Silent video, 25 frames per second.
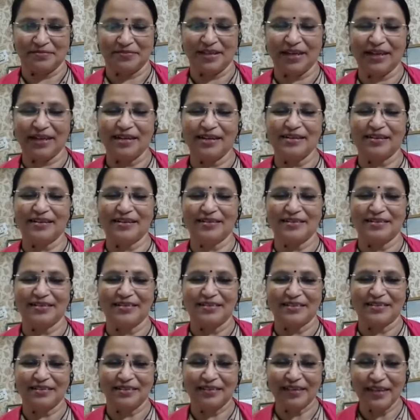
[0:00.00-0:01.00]
Right?
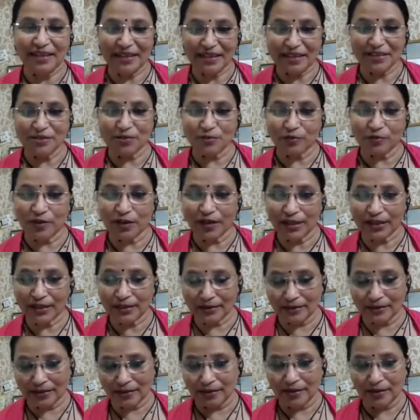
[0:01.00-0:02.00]
That is what
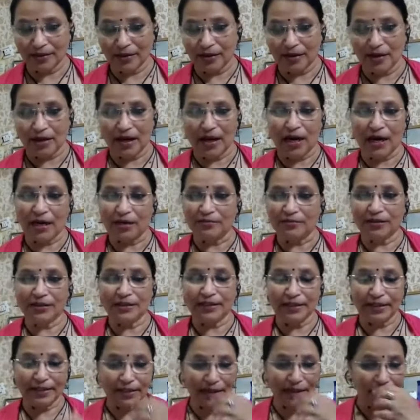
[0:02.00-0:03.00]
hour
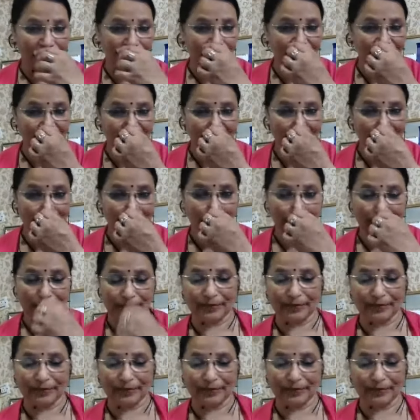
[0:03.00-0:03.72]
and hour are.